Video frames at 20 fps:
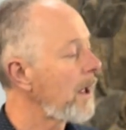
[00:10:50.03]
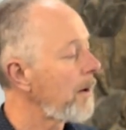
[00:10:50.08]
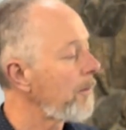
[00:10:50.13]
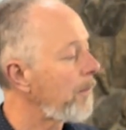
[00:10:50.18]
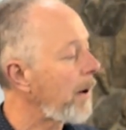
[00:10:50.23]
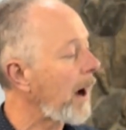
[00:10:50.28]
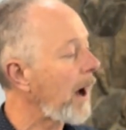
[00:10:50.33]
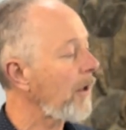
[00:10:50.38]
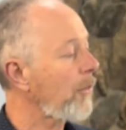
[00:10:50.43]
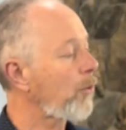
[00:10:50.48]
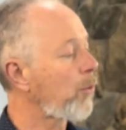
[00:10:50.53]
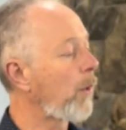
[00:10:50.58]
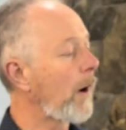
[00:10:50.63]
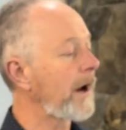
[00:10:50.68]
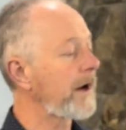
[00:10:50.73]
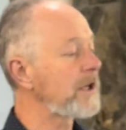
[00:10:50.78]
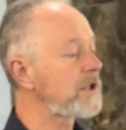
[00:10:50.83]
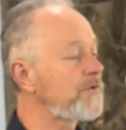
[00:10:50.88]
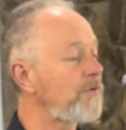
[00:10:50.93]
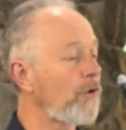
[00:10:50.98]
path
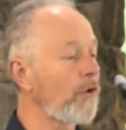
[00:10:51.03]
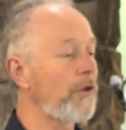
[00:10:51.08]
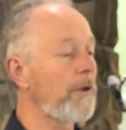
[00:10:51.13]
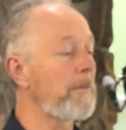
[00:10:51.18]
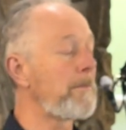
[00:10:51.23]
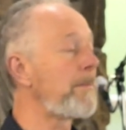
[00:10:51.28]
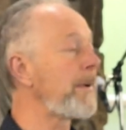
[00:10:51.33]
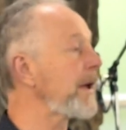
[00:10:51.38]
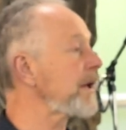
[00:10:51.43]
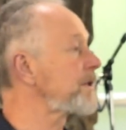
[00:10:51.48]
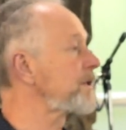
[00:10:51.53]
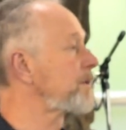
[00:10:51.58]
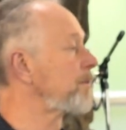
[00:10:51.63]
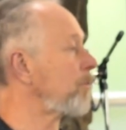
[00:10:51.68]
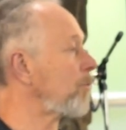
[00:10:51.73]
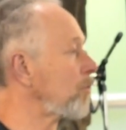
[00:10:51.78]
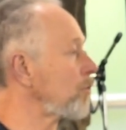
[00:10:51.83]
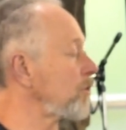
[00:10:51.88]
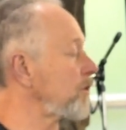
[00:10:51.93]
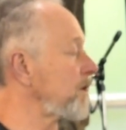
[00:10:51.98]
one is for the best
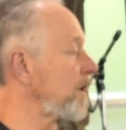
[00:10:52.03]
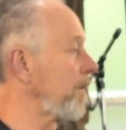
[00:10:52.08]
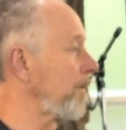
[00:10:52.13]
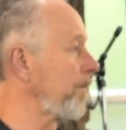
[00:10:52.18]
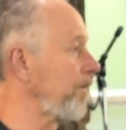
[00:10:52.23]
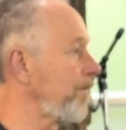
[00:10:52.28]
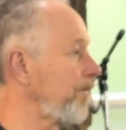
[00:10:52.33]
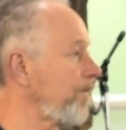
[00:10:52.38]
Muslim.